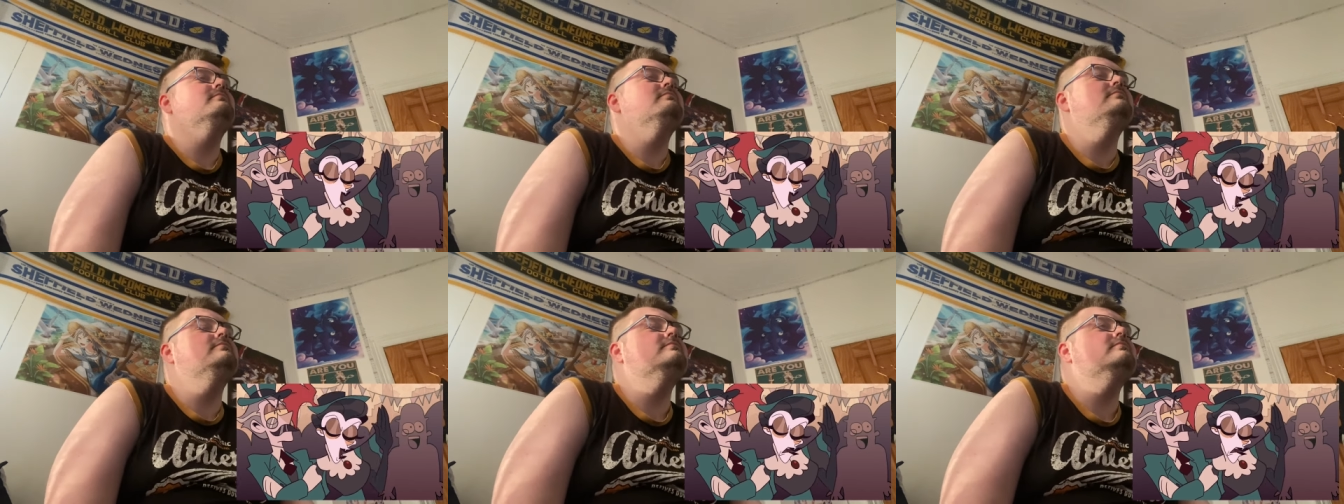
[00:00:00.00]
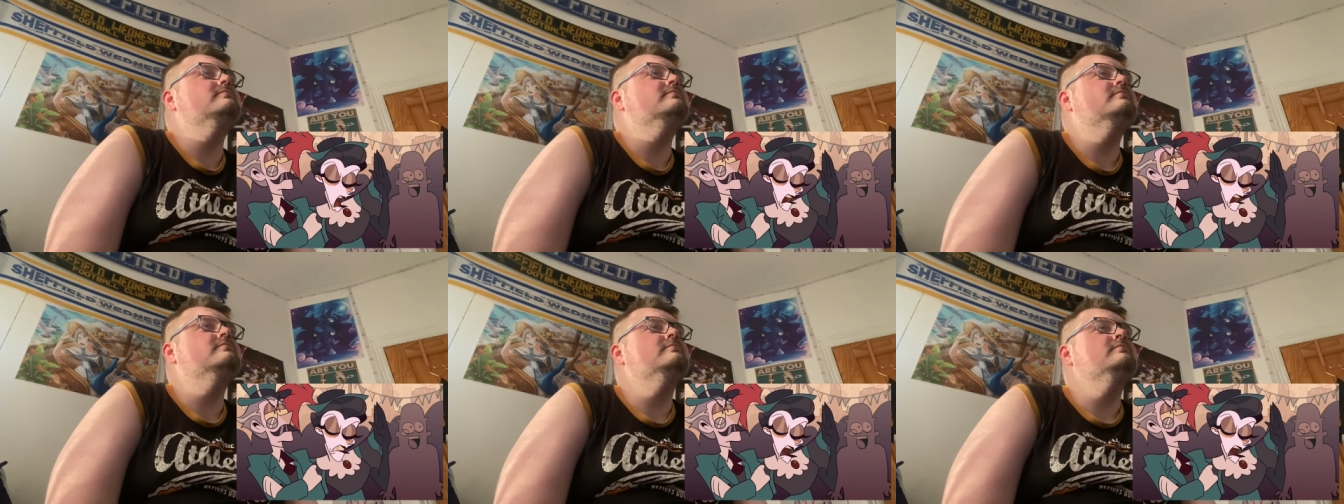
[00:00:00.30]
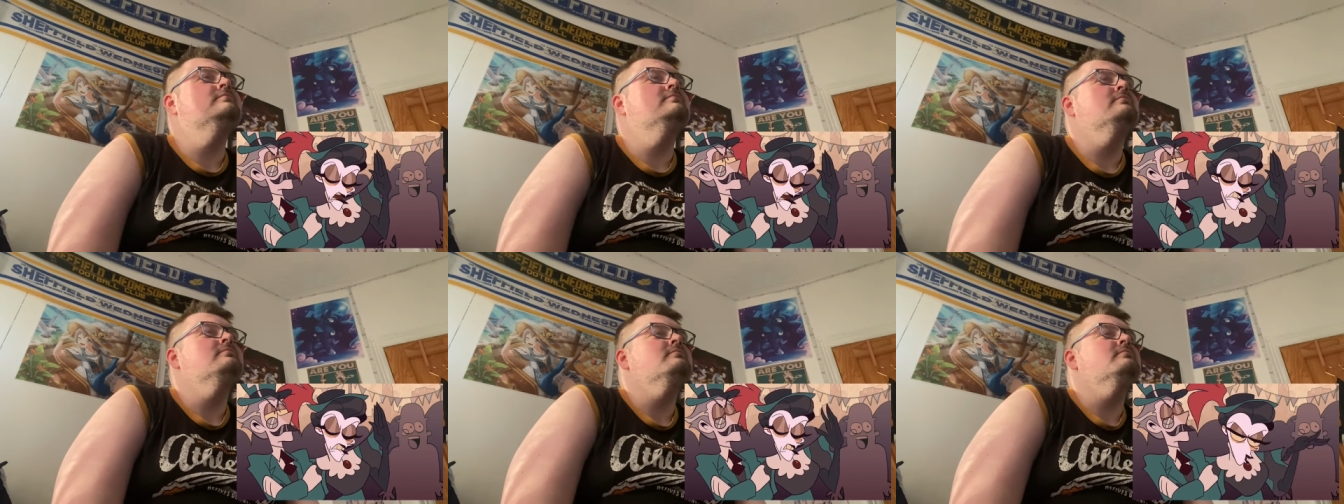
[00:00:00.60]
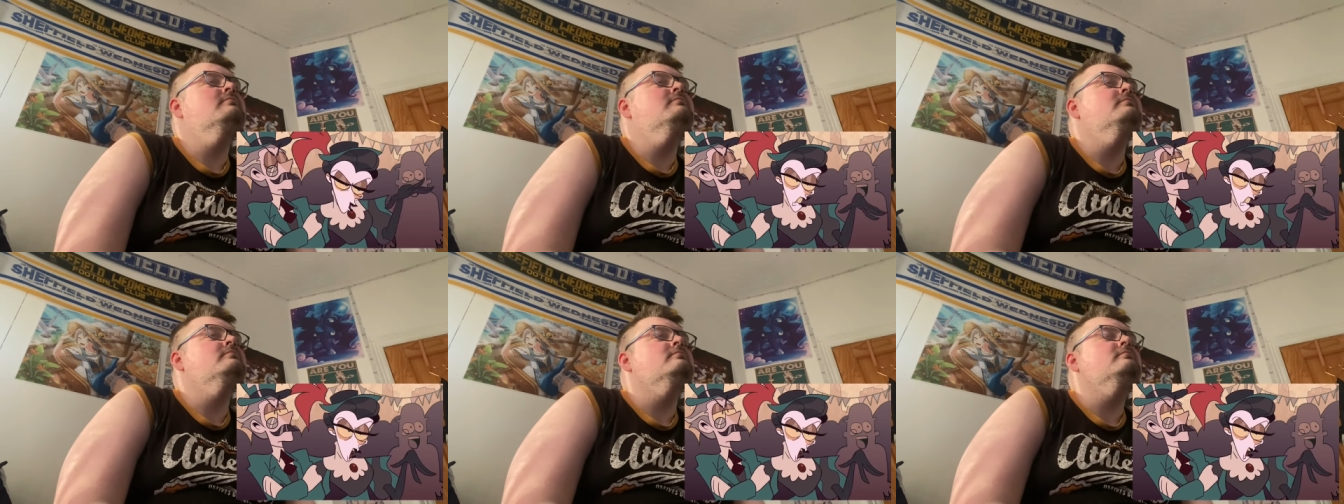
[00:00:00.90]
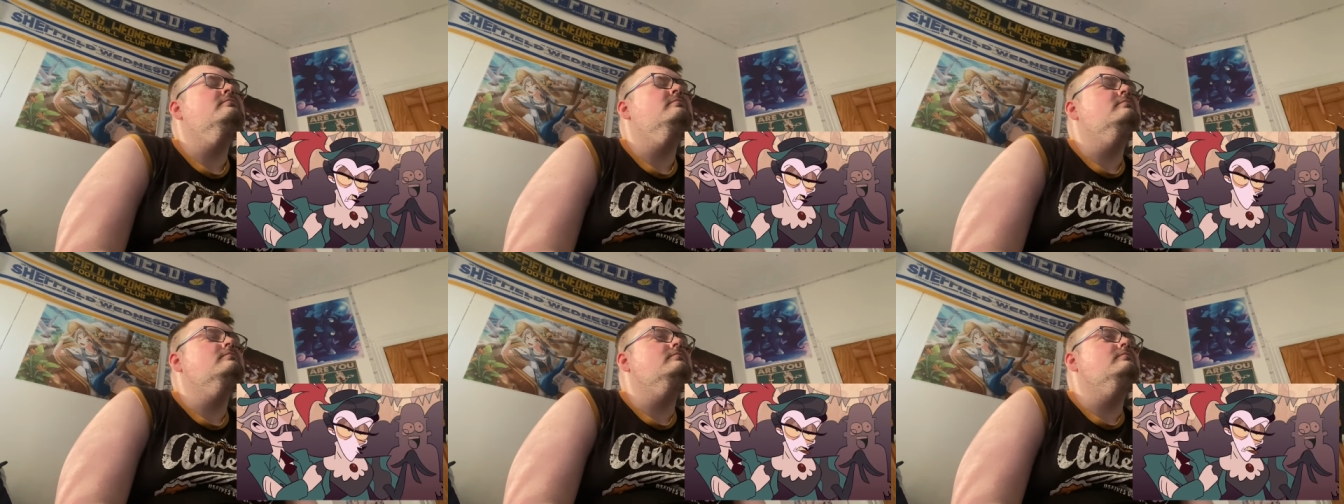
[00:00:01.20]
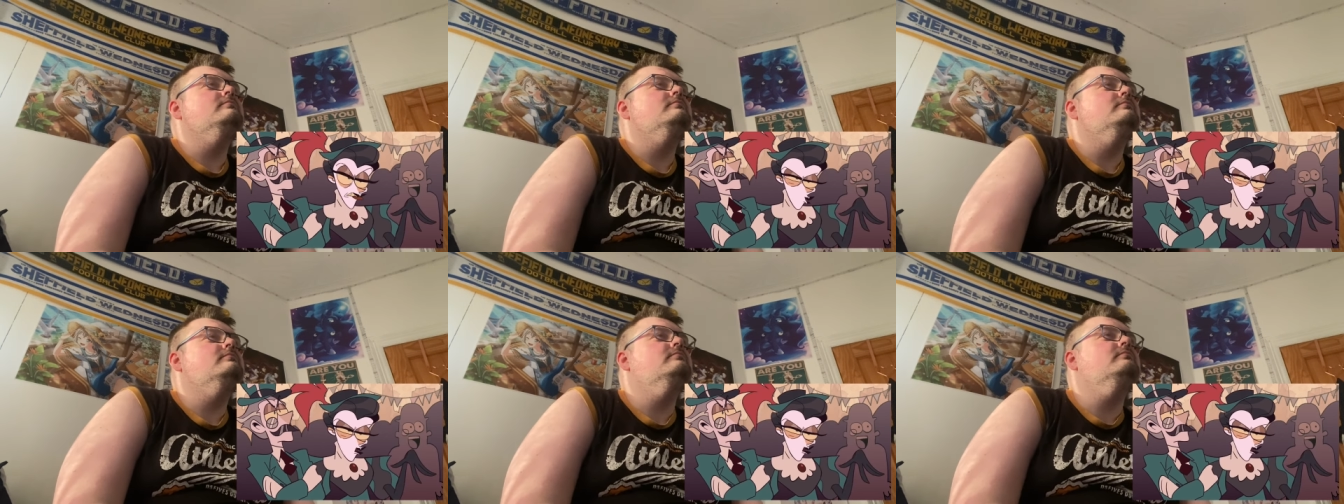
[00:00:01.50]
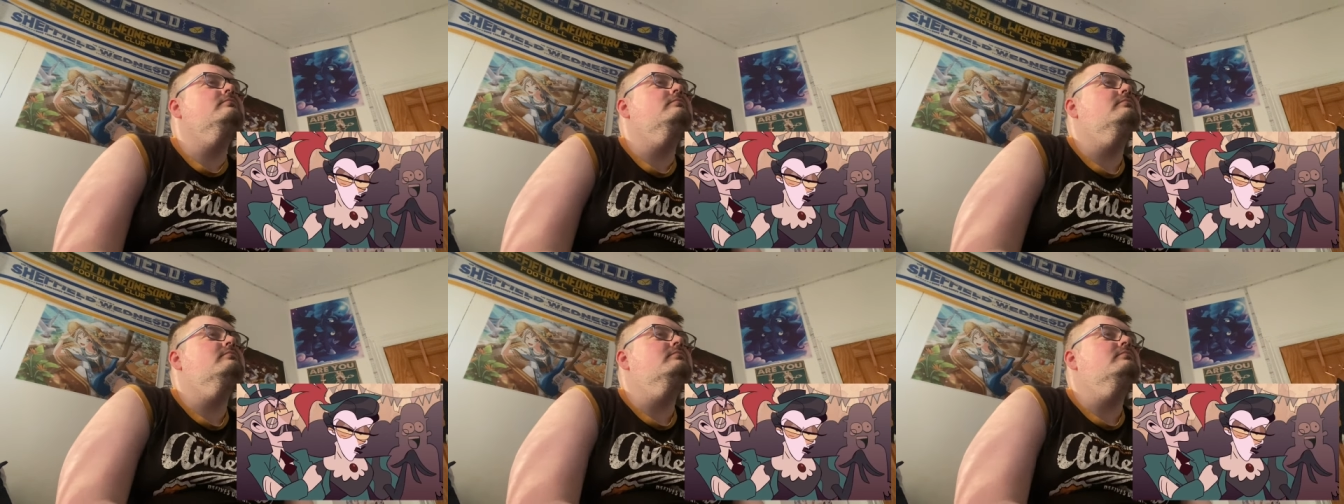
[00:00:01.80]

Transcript: or else it's off to the void with you.